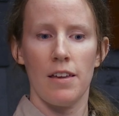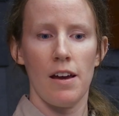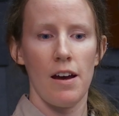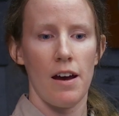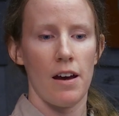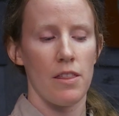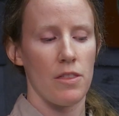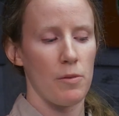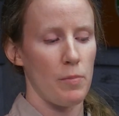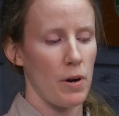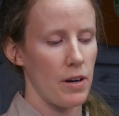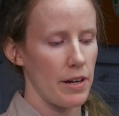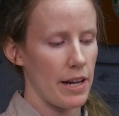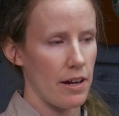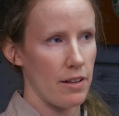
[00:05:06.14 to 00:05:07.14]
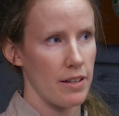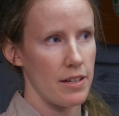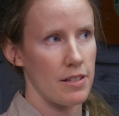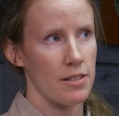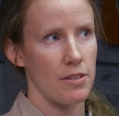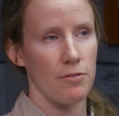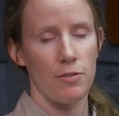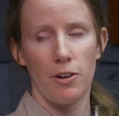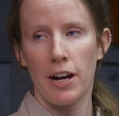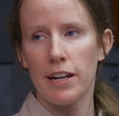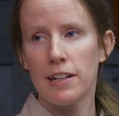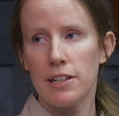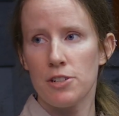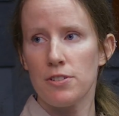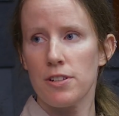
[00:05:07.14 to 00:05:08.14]
Yeah, the barn owl is of
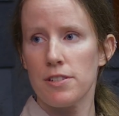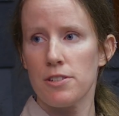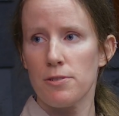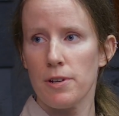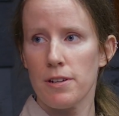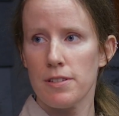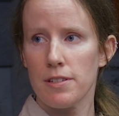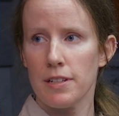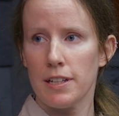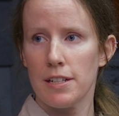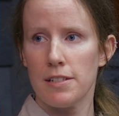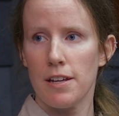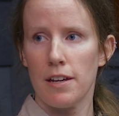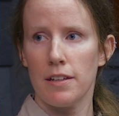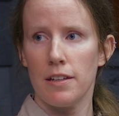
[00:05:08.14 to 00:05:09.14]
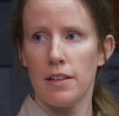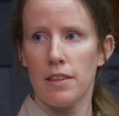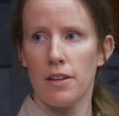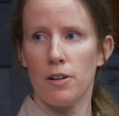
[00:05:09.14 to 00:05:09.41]
great interest to us in Kentucky.